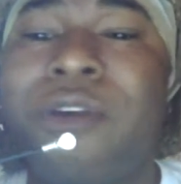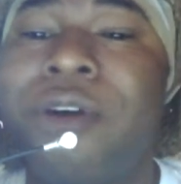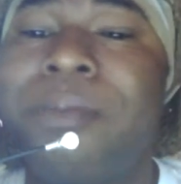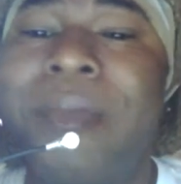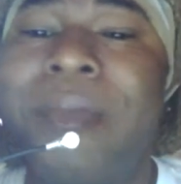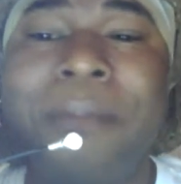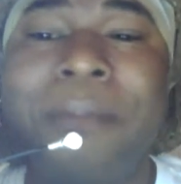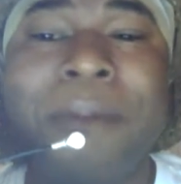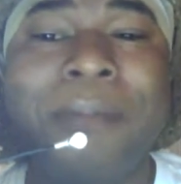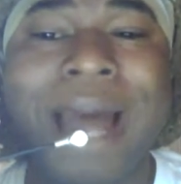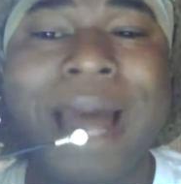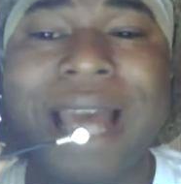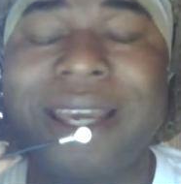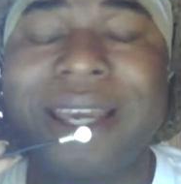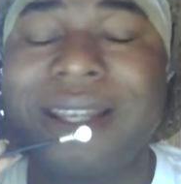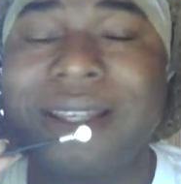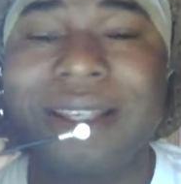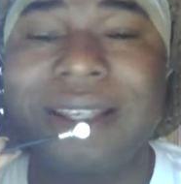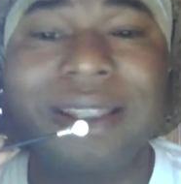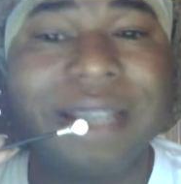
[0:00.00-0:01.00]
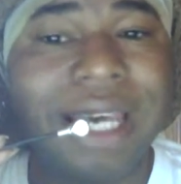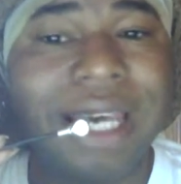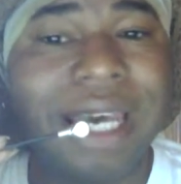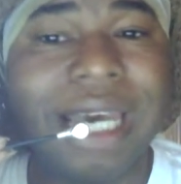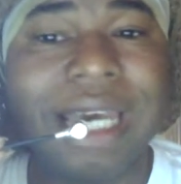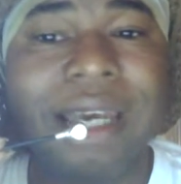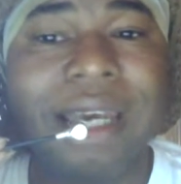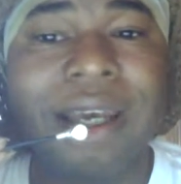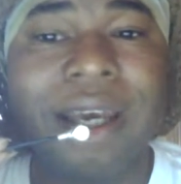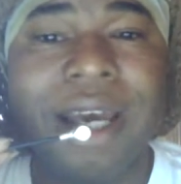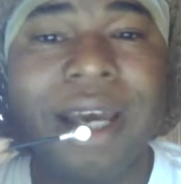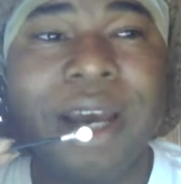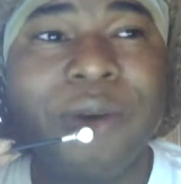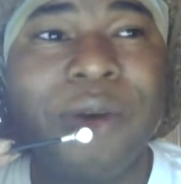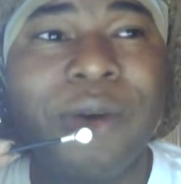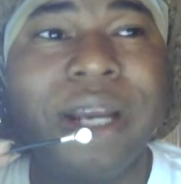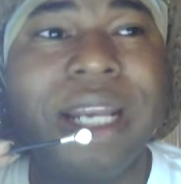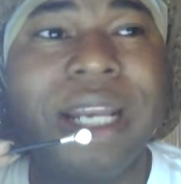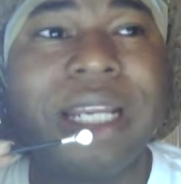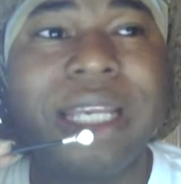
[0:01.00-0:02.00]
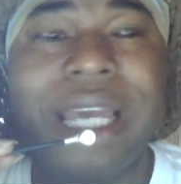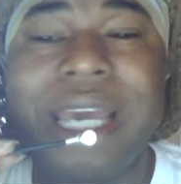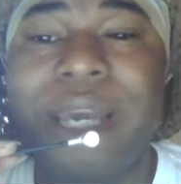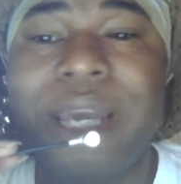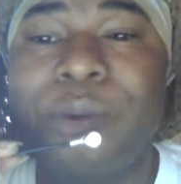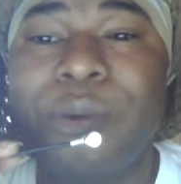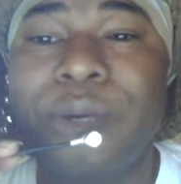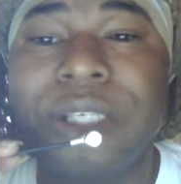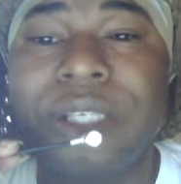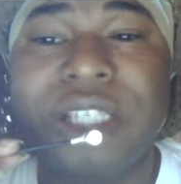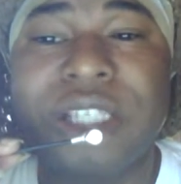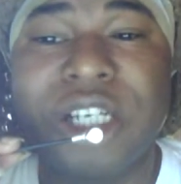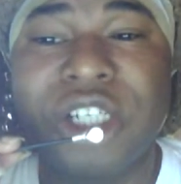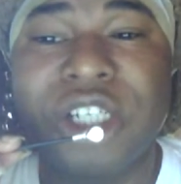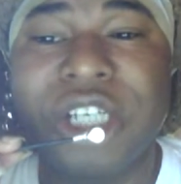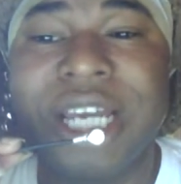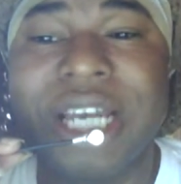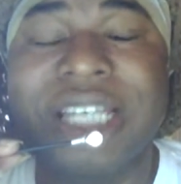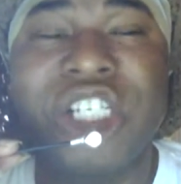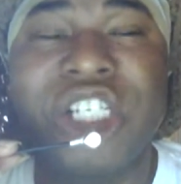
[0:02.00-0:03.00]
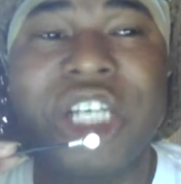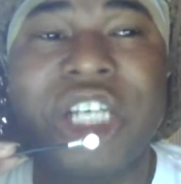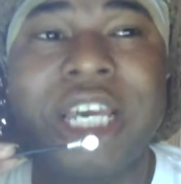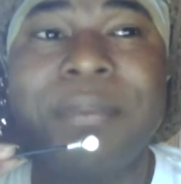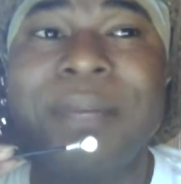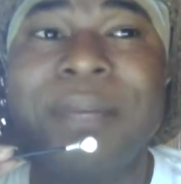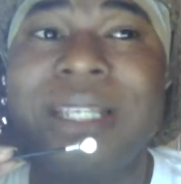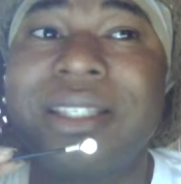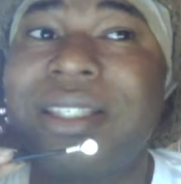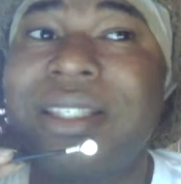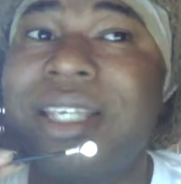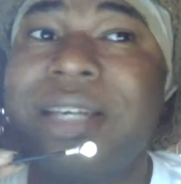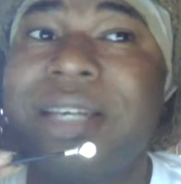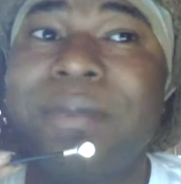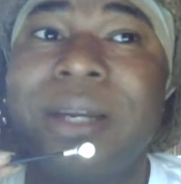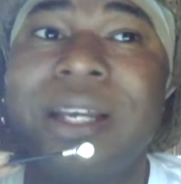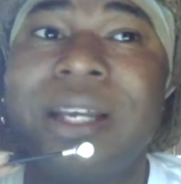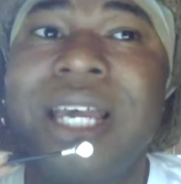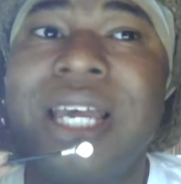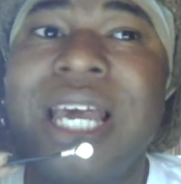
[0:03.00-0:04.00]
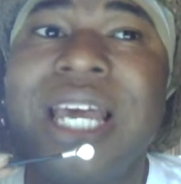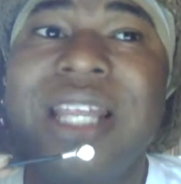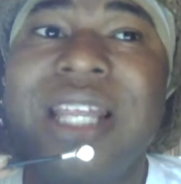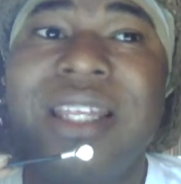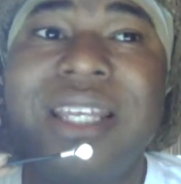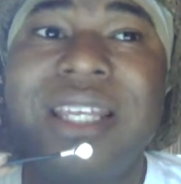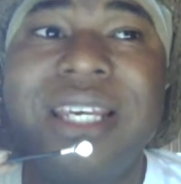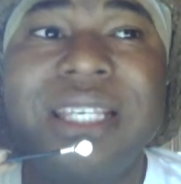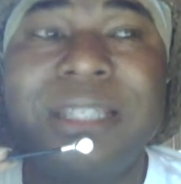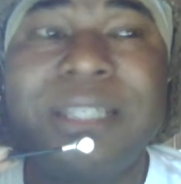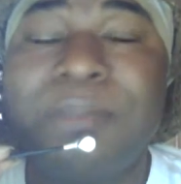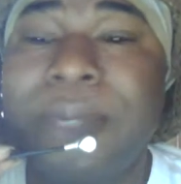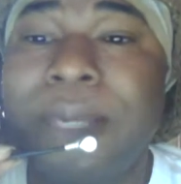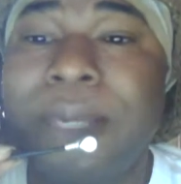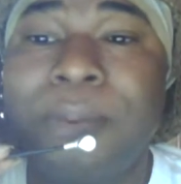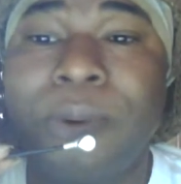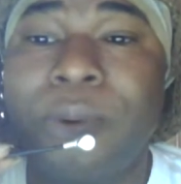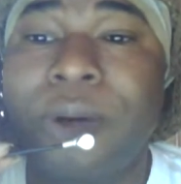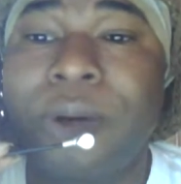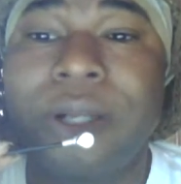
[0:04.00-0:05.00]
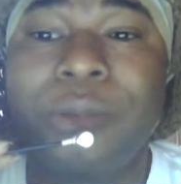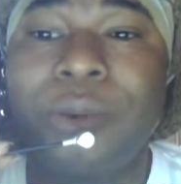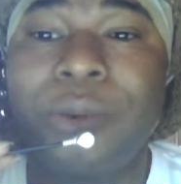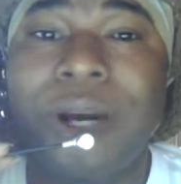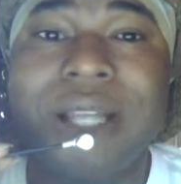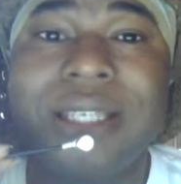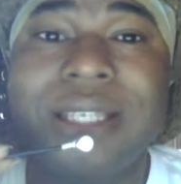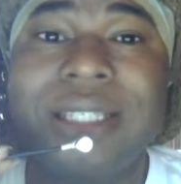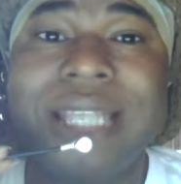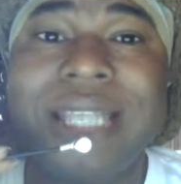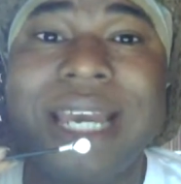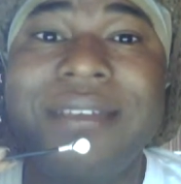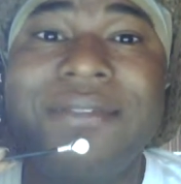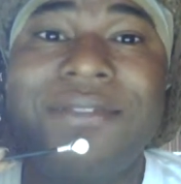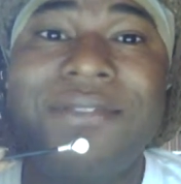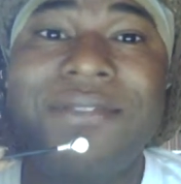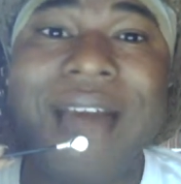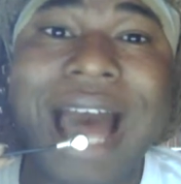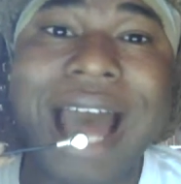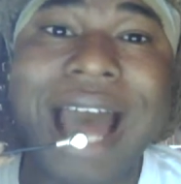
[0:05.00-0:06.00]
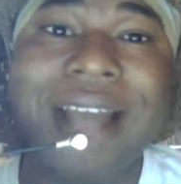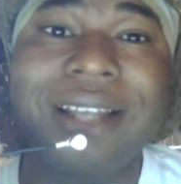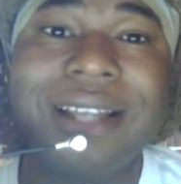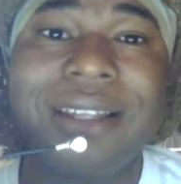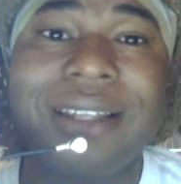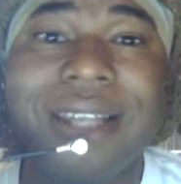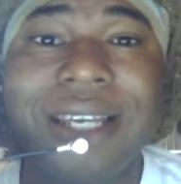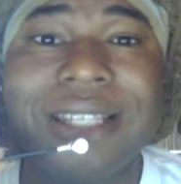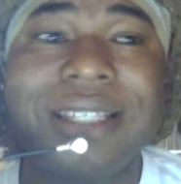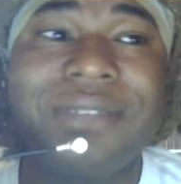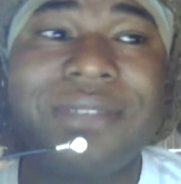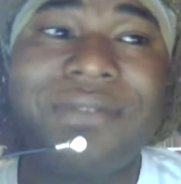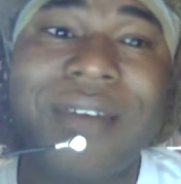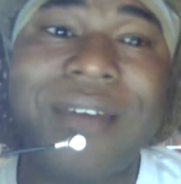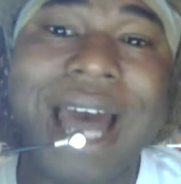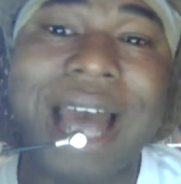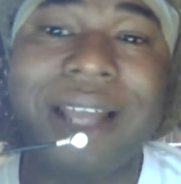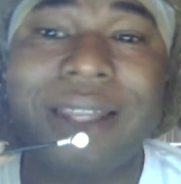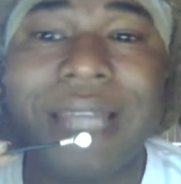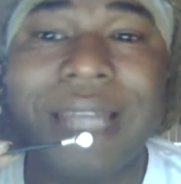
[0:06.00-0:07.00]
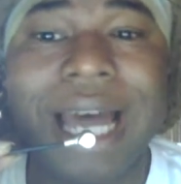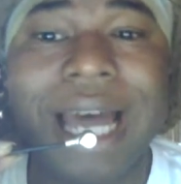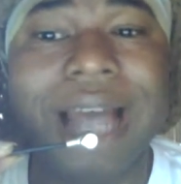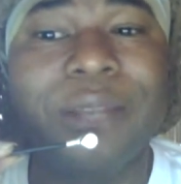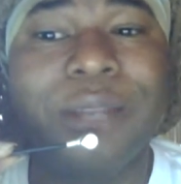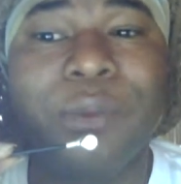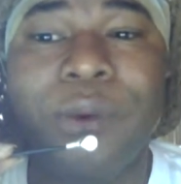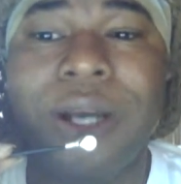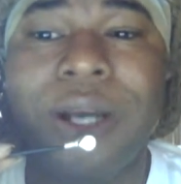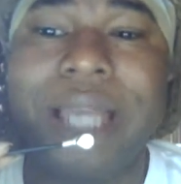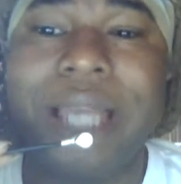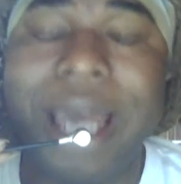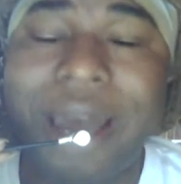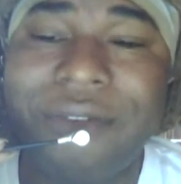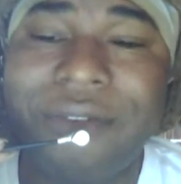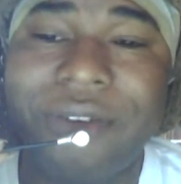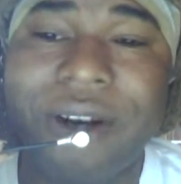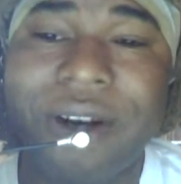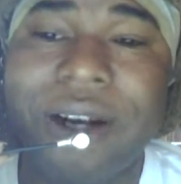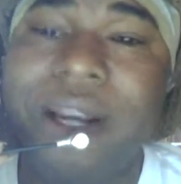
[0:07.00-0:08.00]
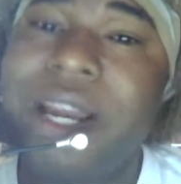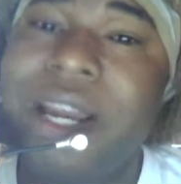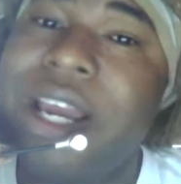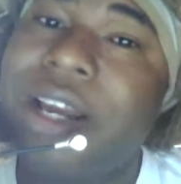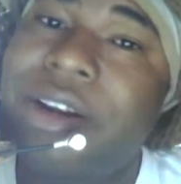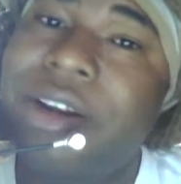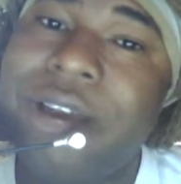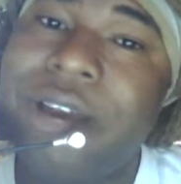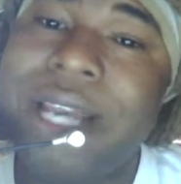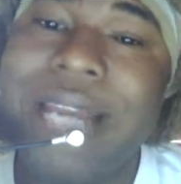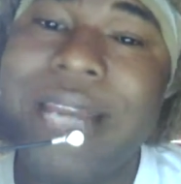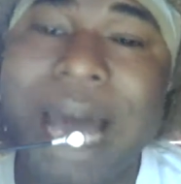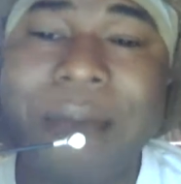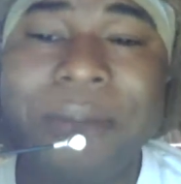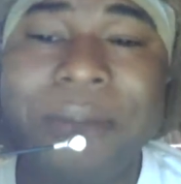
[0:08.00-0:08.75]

Remember back in the day when gay was such a shame and stigma, these people were the ones saying fag this, fag that, whatever. Great,